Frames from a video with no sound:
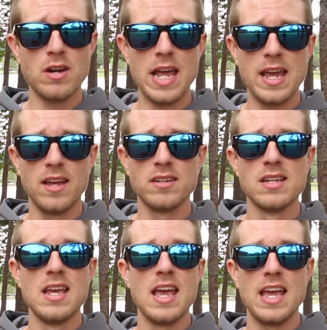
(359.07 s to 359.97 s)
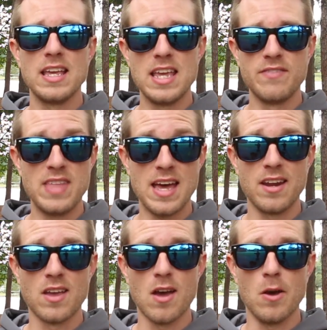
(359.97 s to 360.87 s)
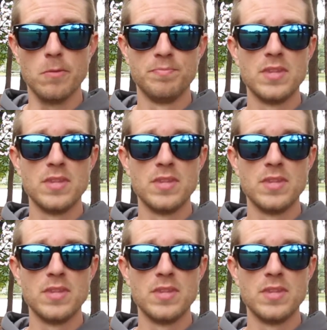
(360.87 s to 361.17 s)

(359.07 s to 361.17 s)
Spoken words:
hand and give that a go.